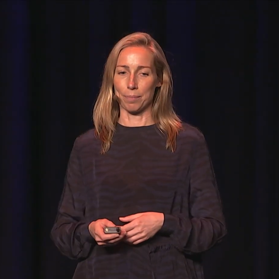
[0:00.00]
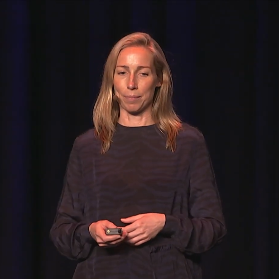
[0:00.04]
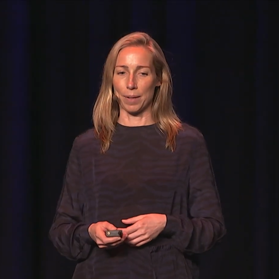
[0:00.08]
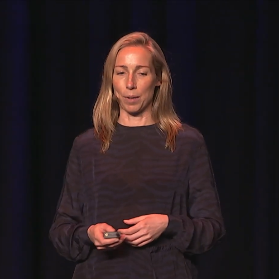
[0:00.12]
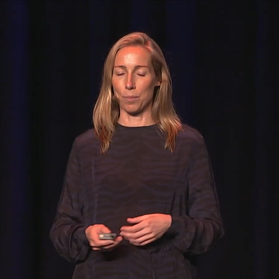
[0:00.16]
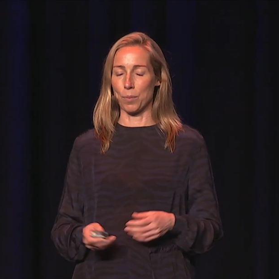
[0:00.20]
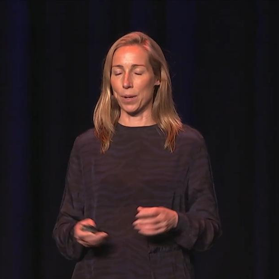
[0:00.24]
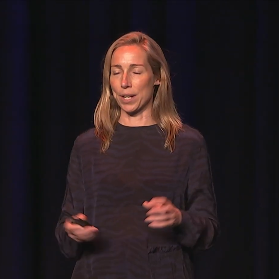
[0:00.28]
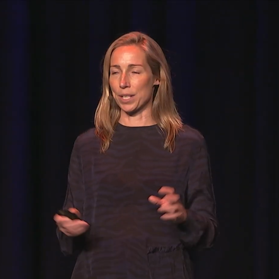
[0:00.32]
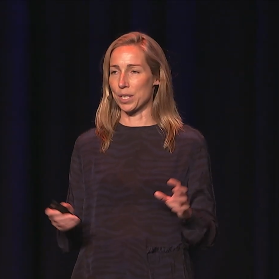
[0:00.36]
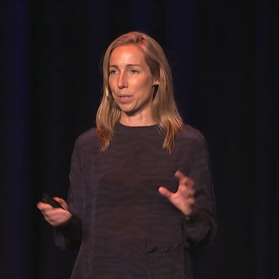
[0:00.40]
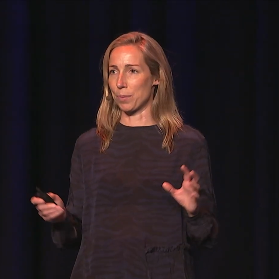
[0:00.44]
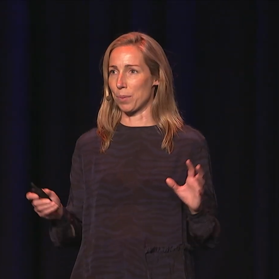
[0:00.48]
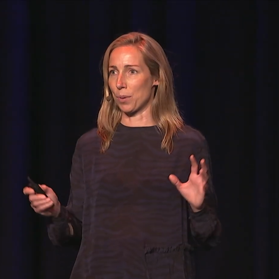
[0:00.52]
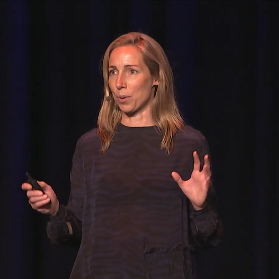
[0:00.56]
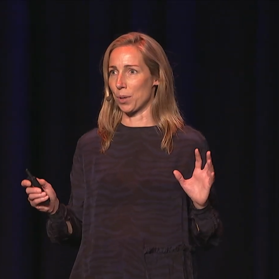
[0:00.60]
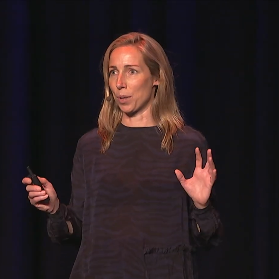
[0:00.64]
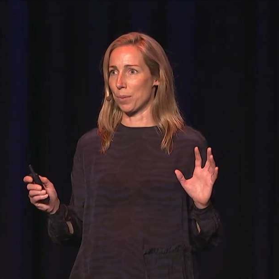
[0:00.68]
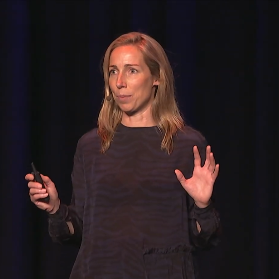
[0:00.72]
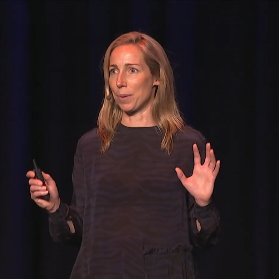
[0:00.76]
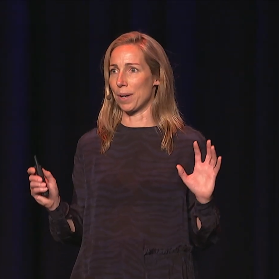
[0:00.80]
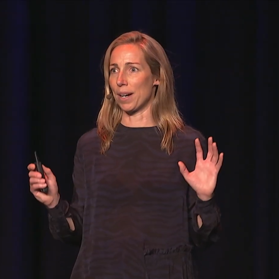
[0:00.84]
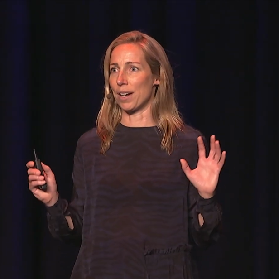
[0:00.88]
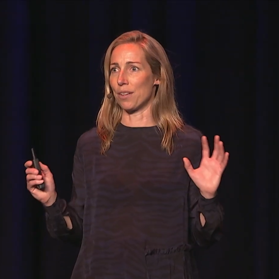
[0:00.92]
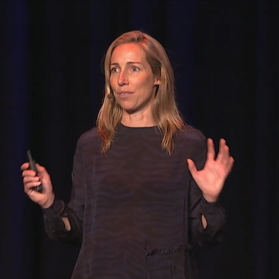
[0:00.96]
And we're
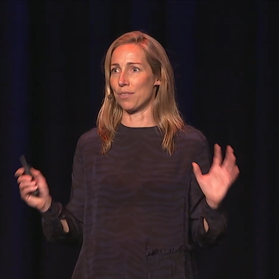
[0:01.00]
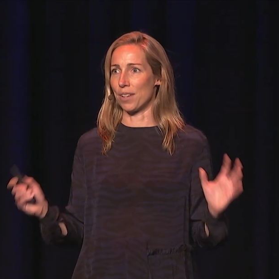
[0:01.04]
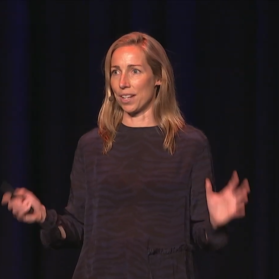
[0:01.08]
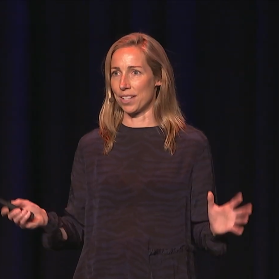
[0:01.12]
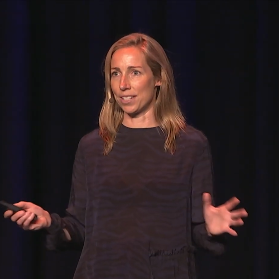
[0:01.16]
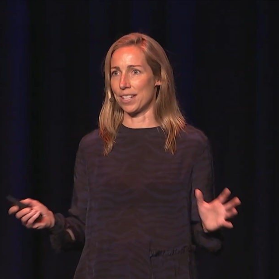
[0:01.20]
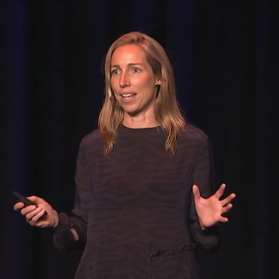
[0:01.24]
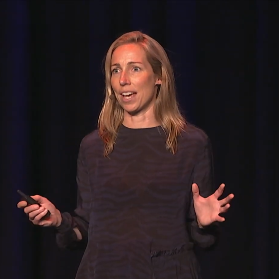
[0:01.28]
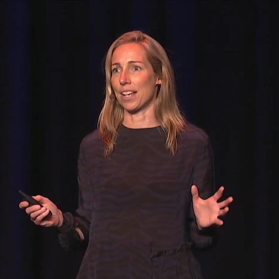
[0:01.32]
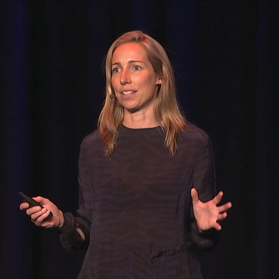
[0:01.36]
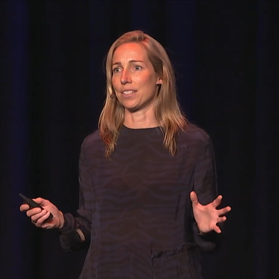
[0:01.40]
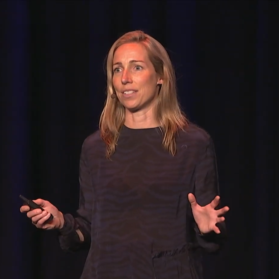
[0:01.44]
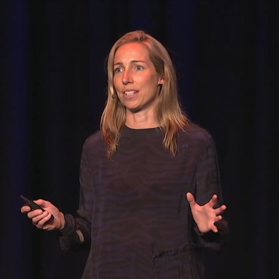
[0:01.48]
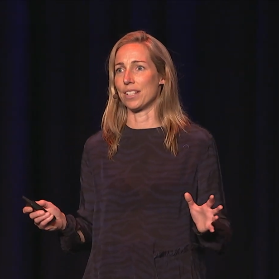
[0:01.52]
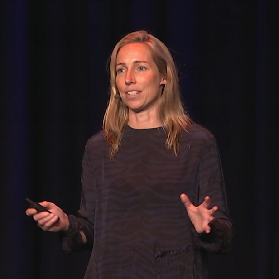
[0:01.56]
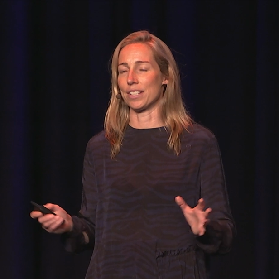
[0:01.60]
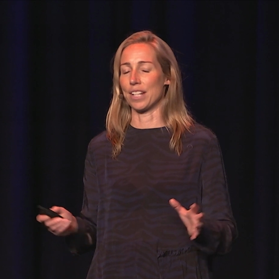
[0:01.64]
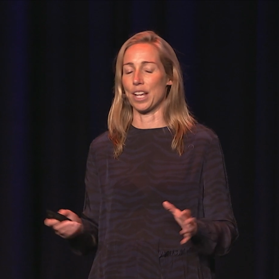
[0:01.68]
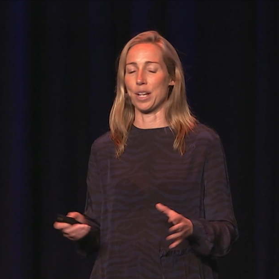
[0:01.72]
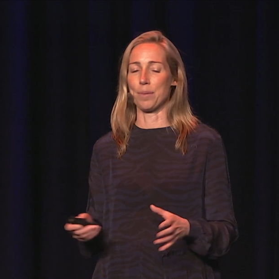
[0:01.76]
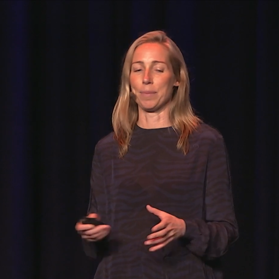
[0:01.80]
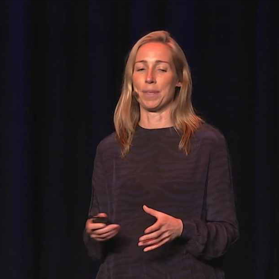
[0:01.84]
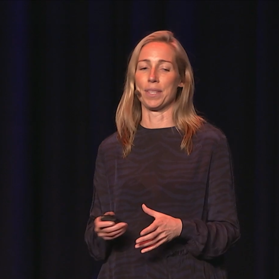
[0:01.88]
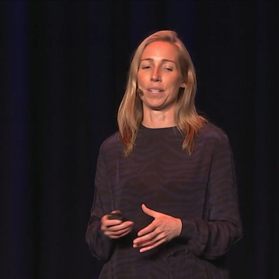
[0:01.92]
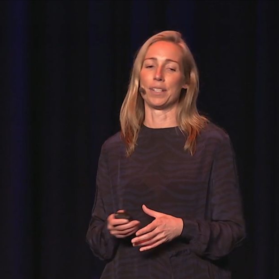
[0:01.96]
supported by a fantastic
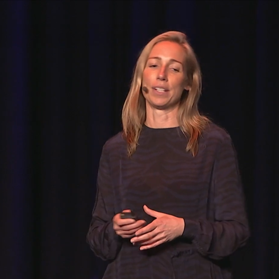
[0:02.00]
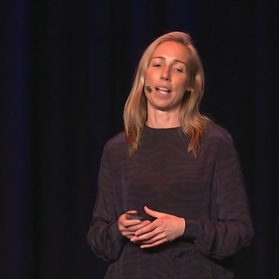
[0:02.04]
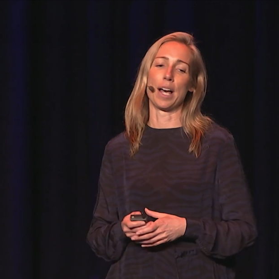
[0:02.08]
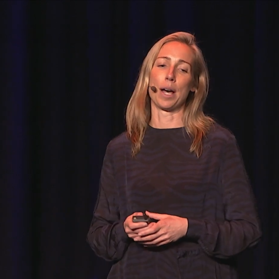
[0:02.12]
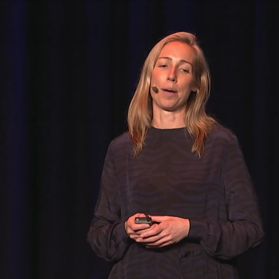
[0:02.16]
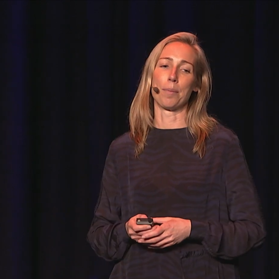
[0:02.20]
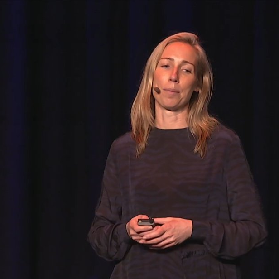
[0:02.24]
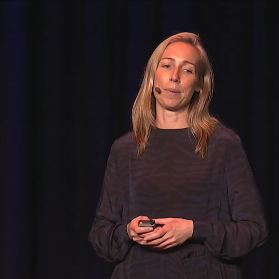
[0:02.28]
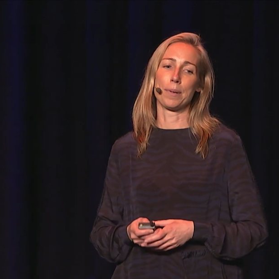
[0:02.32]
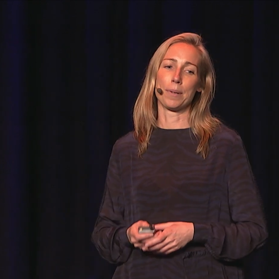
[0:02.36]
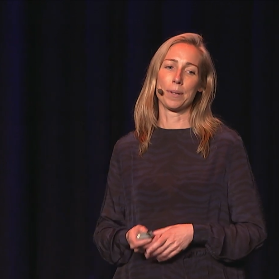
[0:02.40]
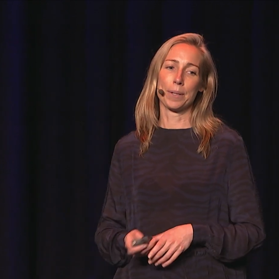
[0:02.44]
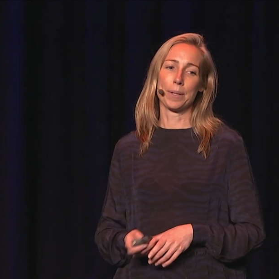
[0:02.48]
team in the lab.